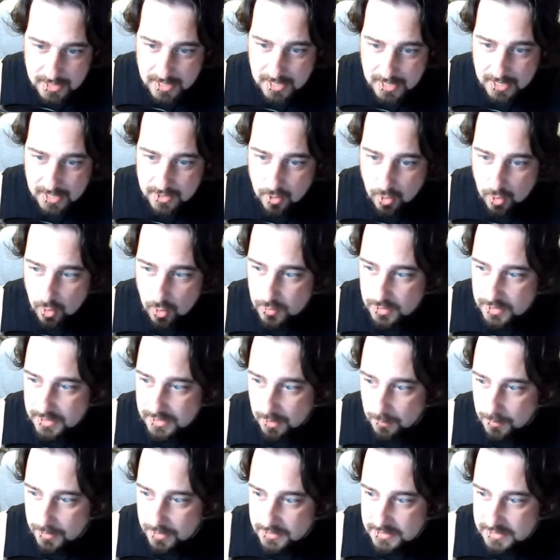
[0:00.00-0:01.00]
And not only that,
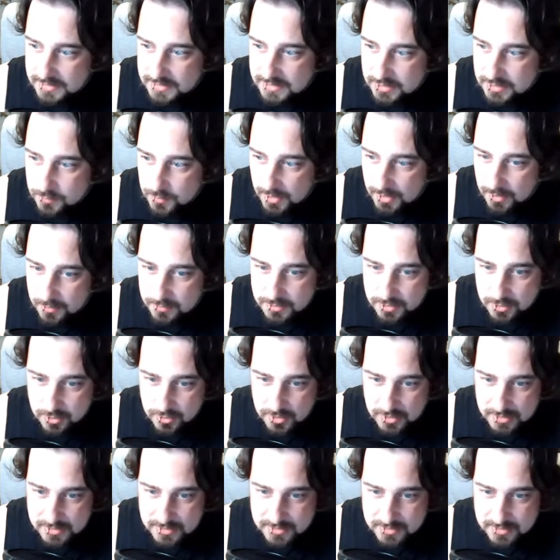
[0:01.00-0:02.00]
we actually teach you how to
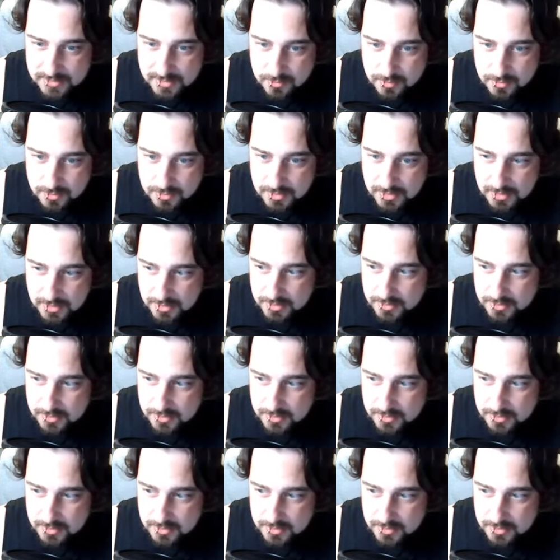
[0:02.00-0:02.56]
create sensory sensory